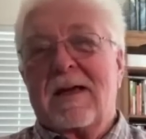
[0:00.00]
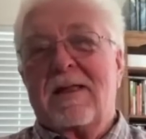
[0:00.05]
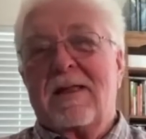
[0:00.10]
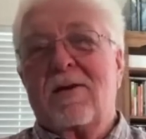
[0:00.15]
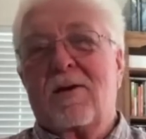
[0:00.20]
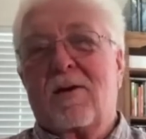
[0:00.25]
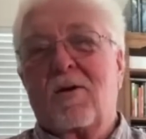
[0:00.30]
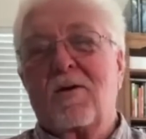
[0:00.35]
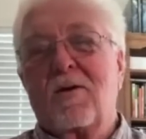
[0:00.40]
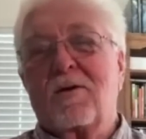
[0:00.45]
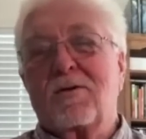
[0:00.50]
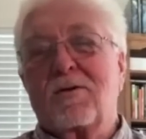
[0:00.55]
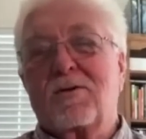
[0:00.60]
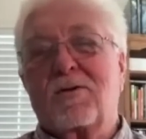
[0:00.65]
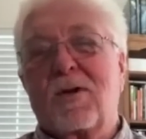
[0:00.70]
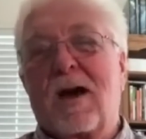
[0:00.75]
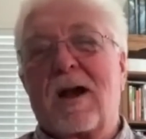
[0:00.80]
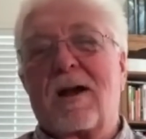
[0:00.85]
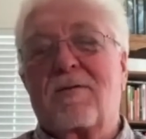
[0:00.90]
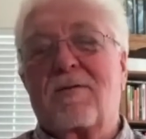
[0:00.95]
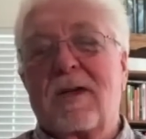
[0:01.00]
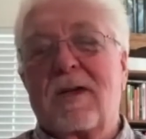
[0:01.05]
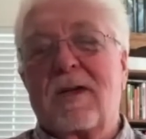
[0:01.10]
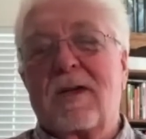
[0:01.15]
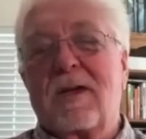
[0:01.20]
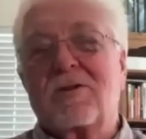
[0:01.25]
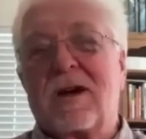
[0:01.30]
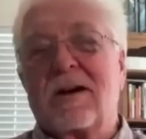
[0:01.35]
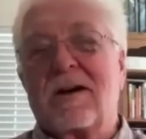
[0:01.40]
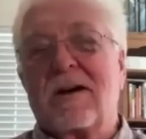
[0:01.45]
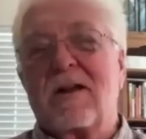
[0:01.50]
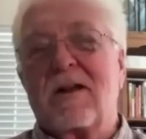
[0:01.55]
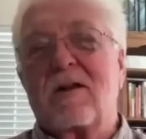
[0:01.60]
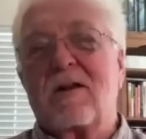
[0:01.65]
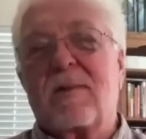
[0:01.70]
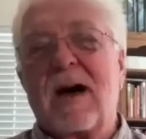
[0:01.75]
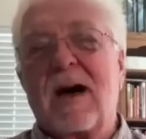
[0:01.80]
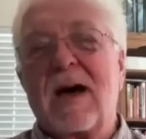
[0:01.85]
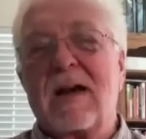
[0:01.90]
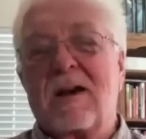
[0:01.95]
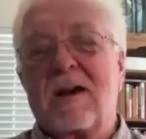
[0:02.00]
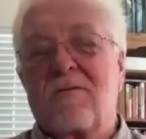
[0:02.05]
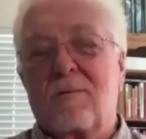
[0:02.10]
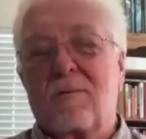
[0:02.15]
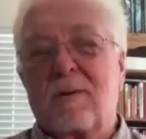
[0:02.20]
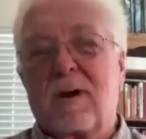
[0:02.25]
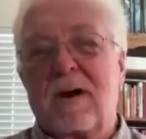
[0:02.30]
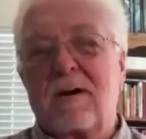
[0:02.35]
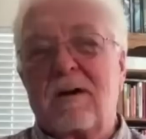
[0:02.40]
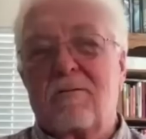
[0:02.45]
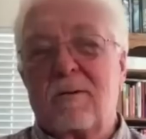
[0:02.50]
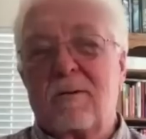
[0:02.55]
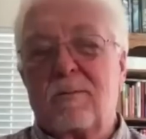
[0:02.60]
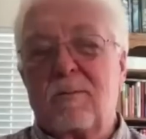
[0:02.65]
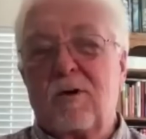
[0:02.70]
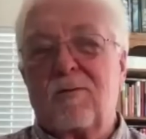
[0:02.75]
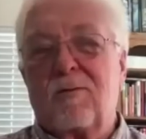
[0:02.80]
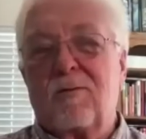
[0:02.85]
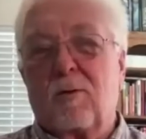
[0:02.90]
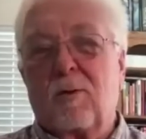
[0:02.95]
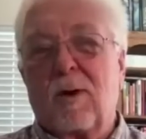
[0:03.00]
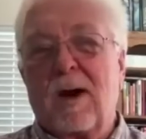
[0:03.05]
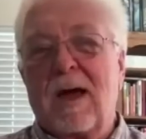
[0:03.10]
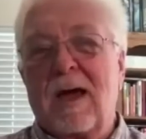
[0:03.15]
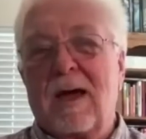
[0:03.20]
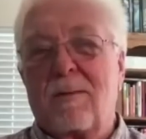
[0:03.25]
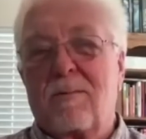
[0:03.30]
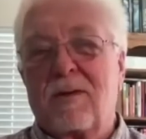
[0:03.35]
owners thought if they shut down the mine, everybody would move away.